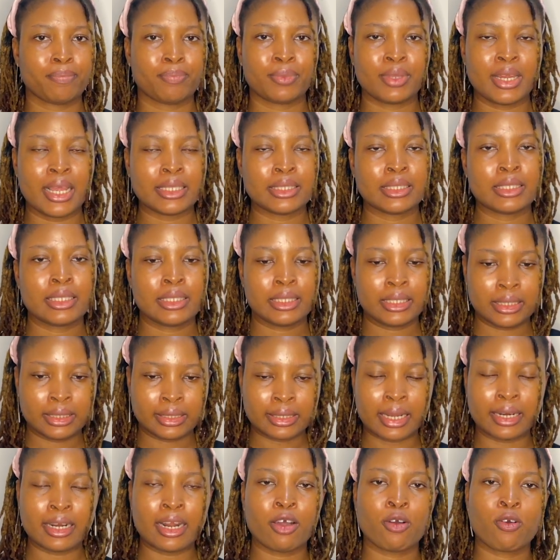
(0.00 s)
There's this
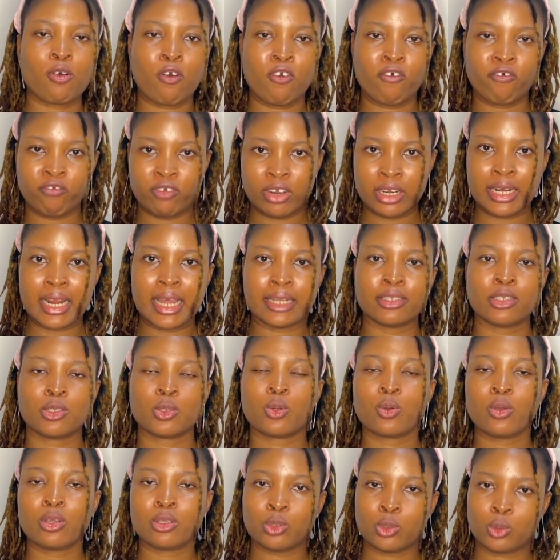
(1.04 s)
internal conflict that is
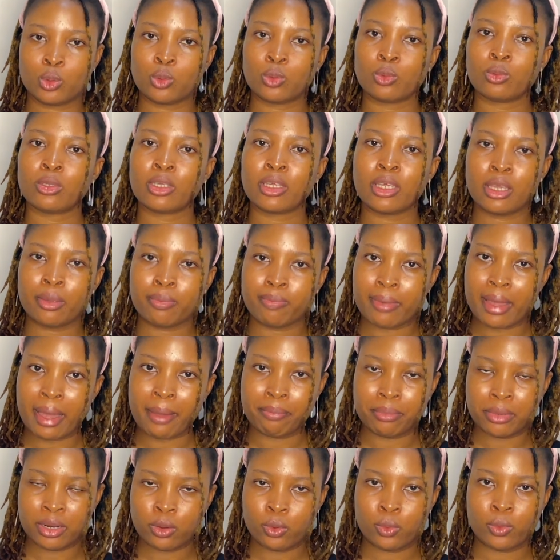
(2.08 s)
going to keep
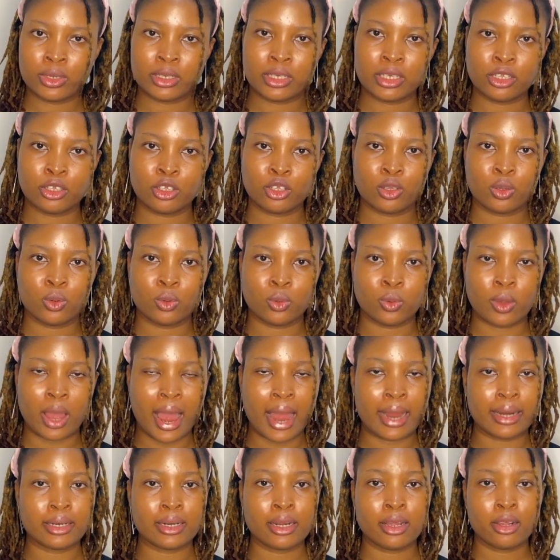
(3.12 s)
happening within you,
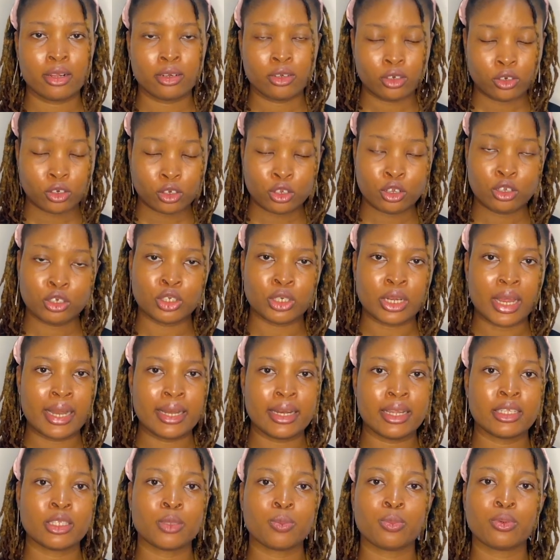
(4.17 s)
and
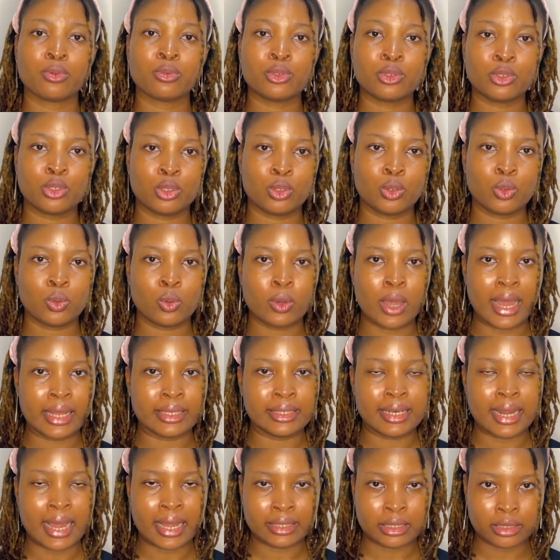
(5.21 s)
usually it puts you
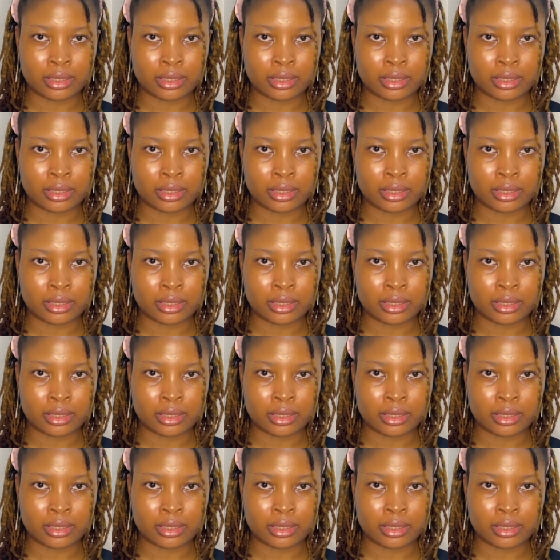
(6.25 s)
at that